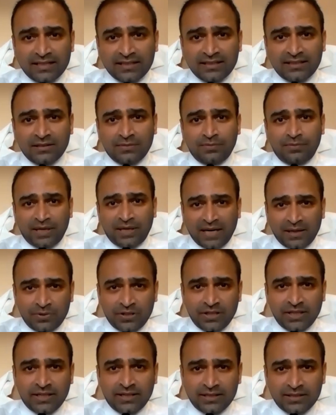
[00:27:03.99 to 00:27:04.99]
That's the
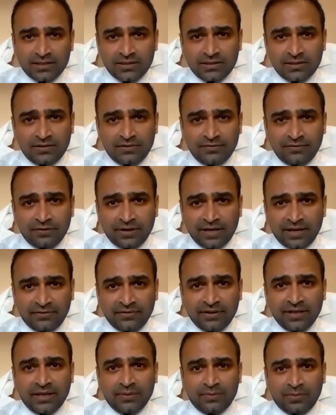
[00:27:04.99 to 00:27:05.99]
primary concern for
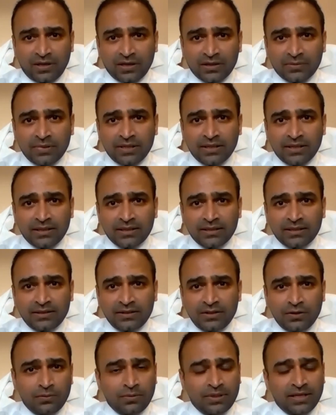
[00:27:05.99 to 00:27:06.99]
every department,
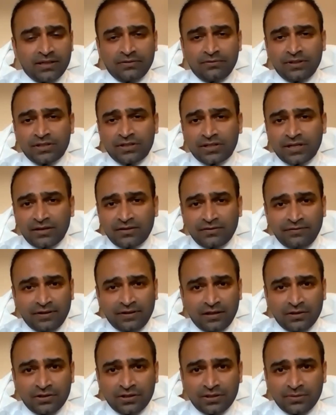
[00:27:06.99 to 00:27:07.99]
no matter which kind of
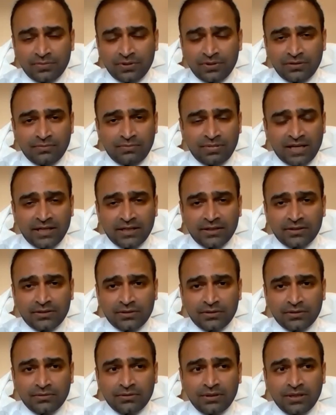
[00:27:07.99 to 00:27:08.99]
fellowship you're planning
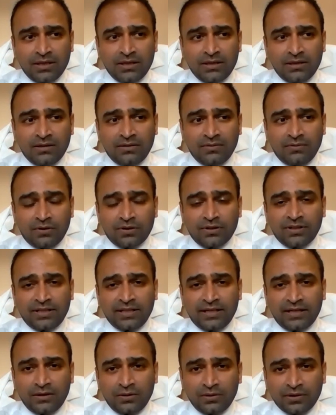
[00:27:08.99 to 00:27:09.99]
to do. What
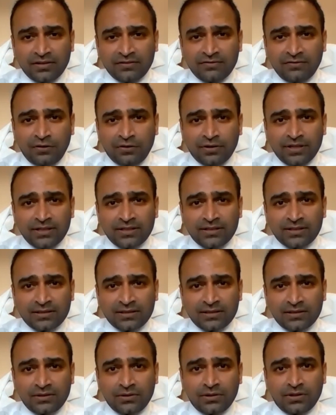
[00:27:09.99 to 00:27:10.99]
they're looking for
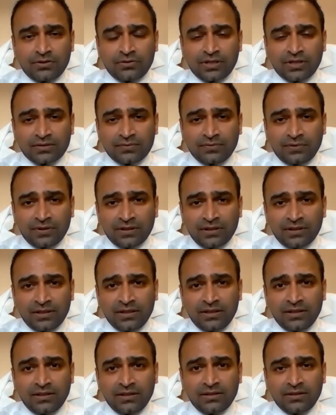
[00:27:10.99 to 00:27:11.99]
is you're
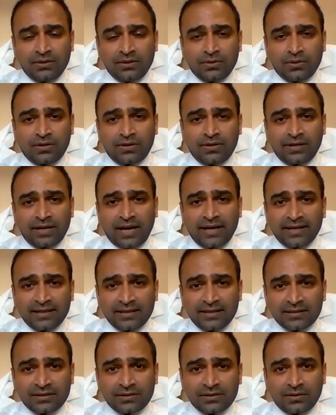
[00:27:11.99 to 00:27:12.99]
trustworthy, you're
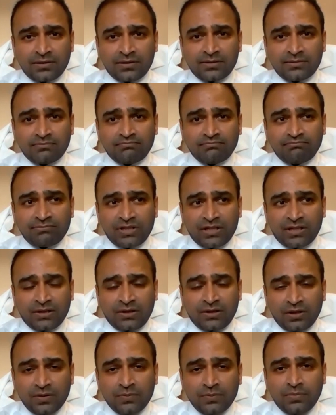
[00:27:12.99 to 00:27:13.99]
nice, you're
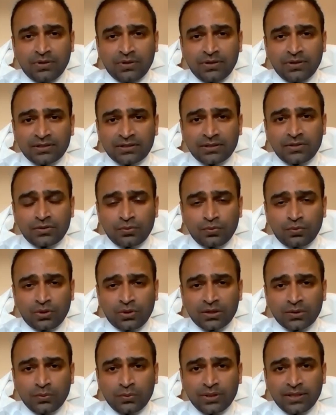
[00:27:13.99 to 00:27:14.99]
a good person to
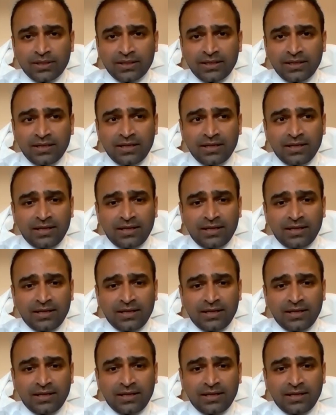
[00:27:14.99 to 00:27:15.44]
work with.